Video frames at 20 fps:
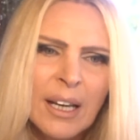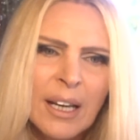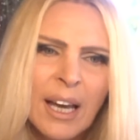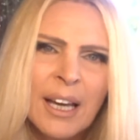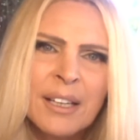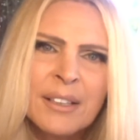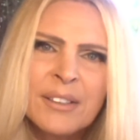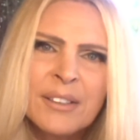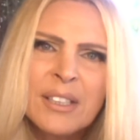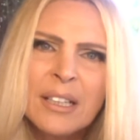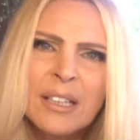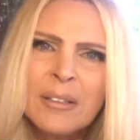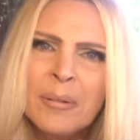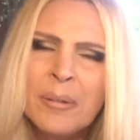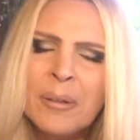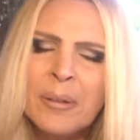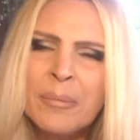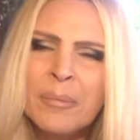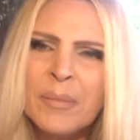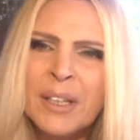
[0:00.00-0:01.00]
And
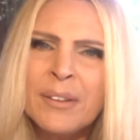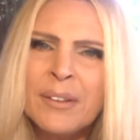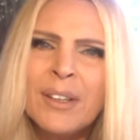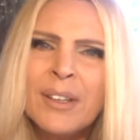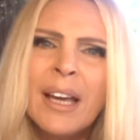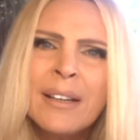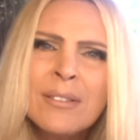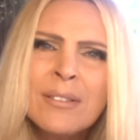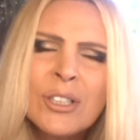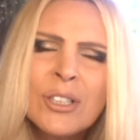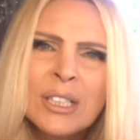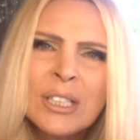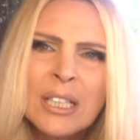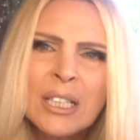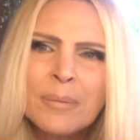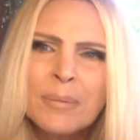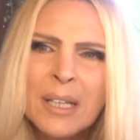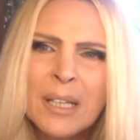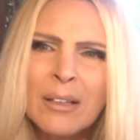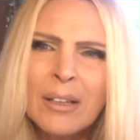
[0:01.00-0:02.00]
in the energy
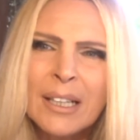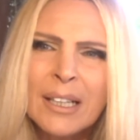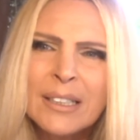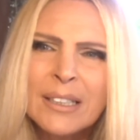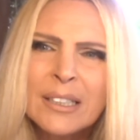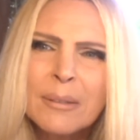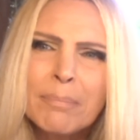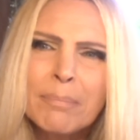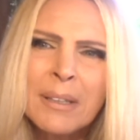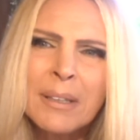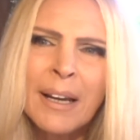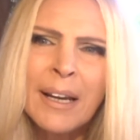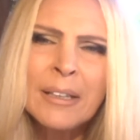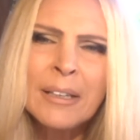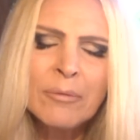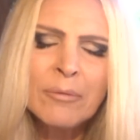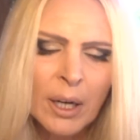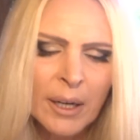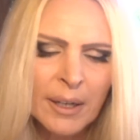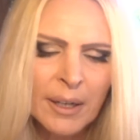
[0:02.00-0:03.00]
tips, I'll
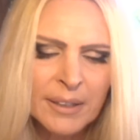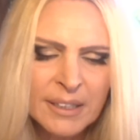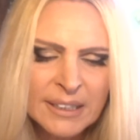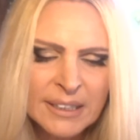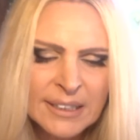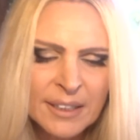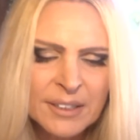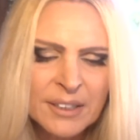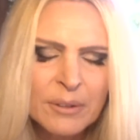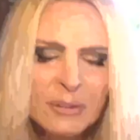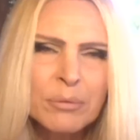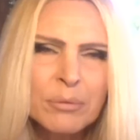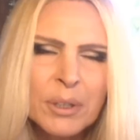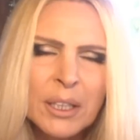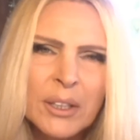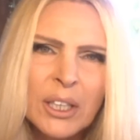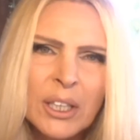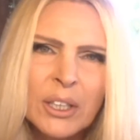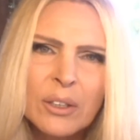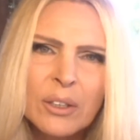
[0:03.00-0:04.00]
explain why this is a
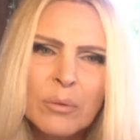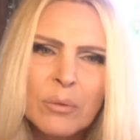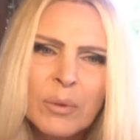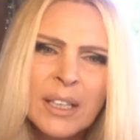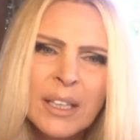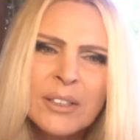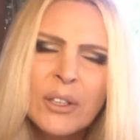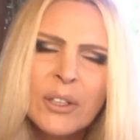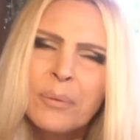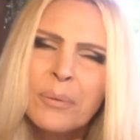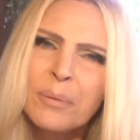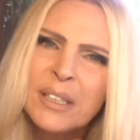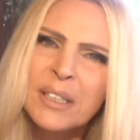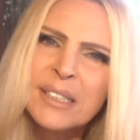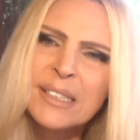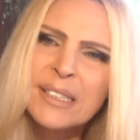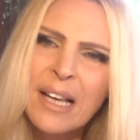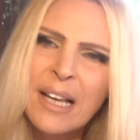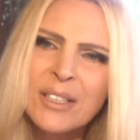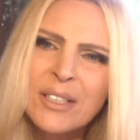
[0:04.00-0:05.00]
really good week to
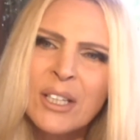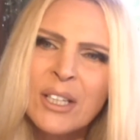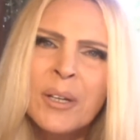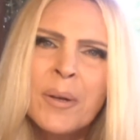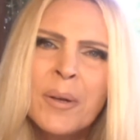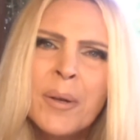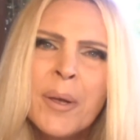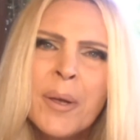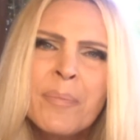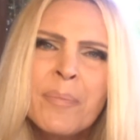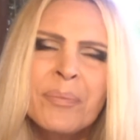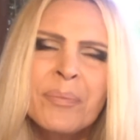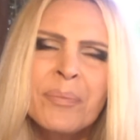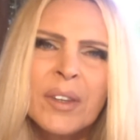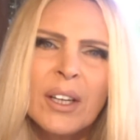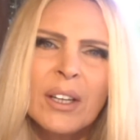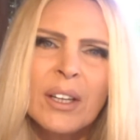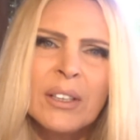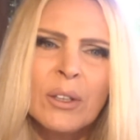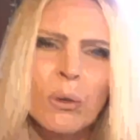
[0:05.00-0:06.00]
reset
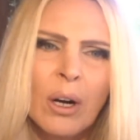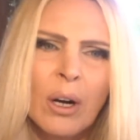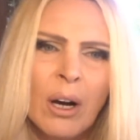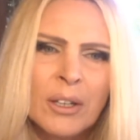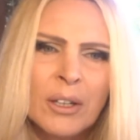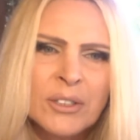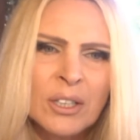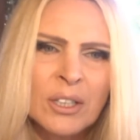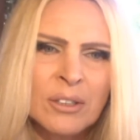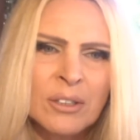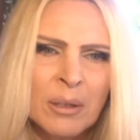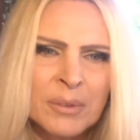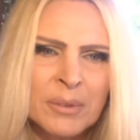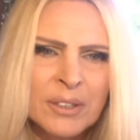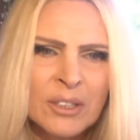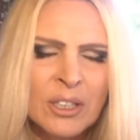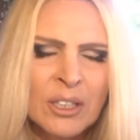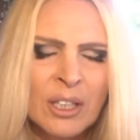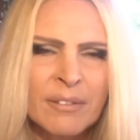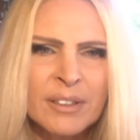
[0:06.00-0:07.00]
your
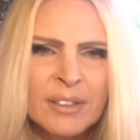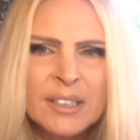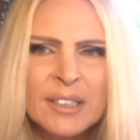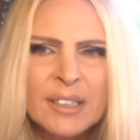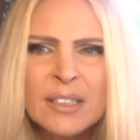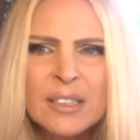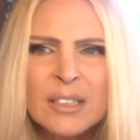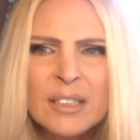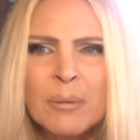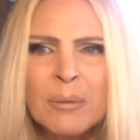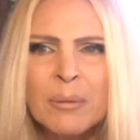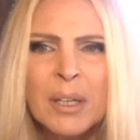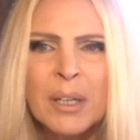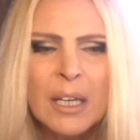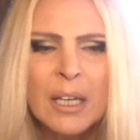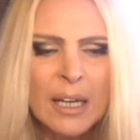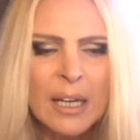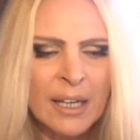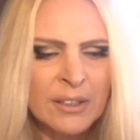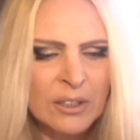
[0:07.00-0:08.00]
autonomous nervous system
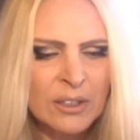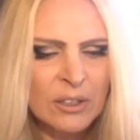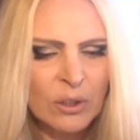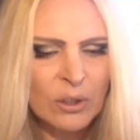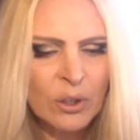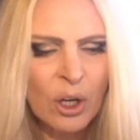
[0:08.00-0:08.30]
and to